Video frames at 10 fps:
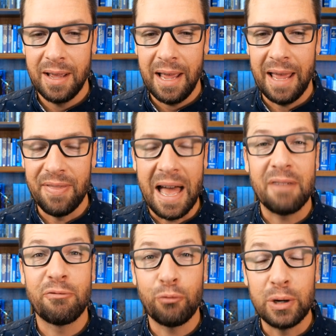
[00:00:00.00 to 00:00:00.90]
And
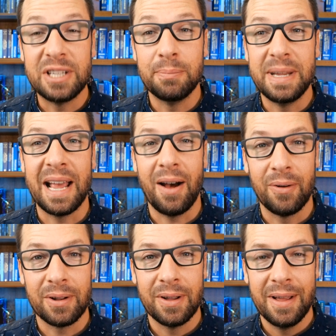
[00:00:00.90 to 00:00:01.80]
that freaked me
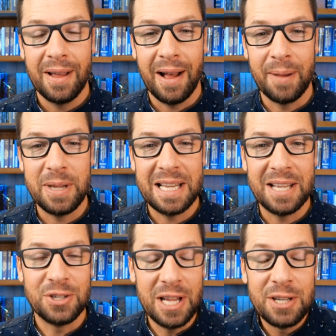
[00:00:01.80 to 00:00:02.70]
out. I mean,
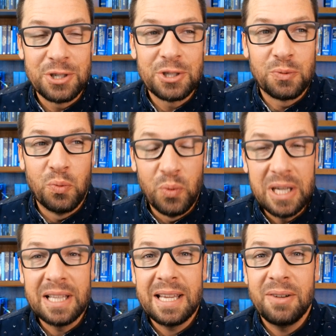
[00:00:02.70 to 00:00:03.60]
it just
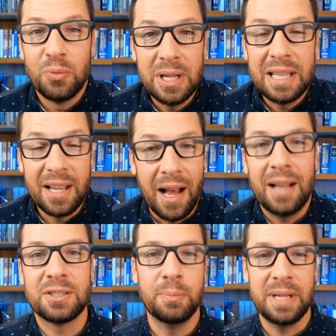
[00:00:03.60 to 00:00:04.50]
really, really
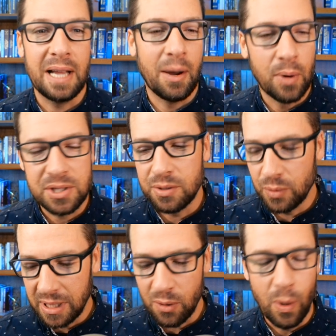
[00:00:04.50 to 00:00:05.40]
got to me. I wasn't
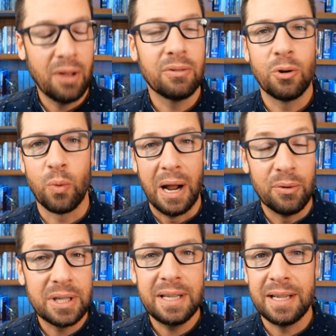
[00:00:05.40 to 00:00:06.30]
really well
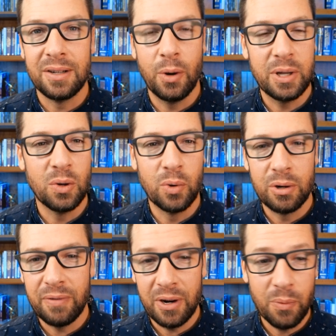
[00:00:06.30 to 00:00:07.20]
grounded in knowing the
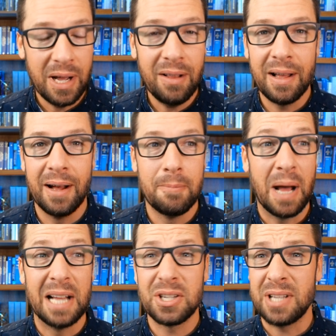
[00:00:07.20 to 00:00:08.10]
word very well.
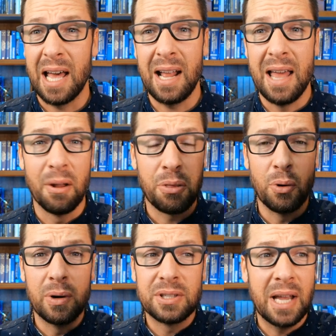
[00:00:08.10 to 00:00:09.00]
I just had an
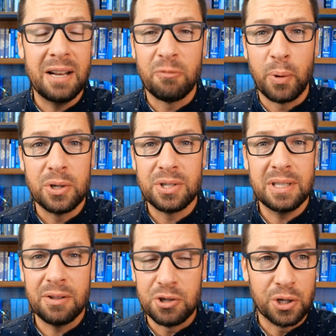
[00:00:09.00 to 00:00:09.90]
authoritative person
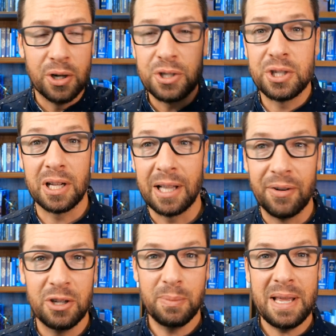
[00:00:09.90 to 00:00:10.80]
in the church
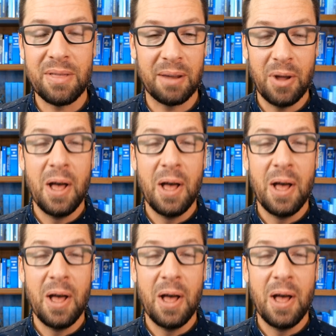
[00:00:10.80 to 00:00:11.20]
declaring to me that